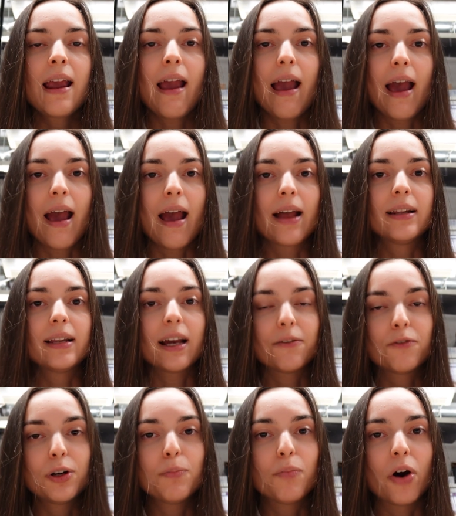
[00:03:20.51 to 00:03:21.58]
and
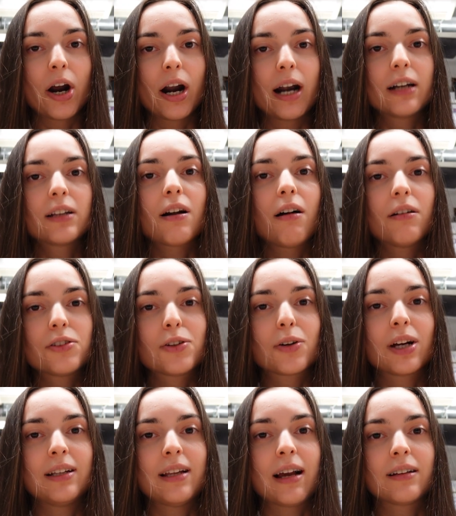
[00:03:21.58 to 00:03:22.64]
every part also
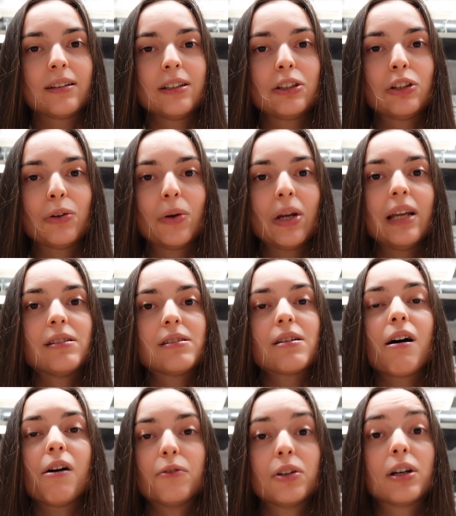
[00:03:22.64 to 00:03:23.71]
connected to its
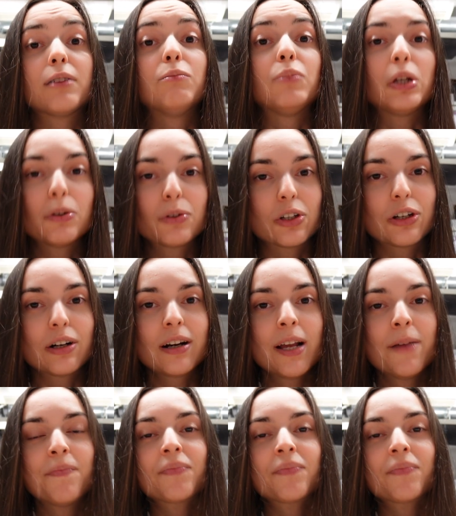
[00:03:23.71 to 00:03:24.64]
own computer.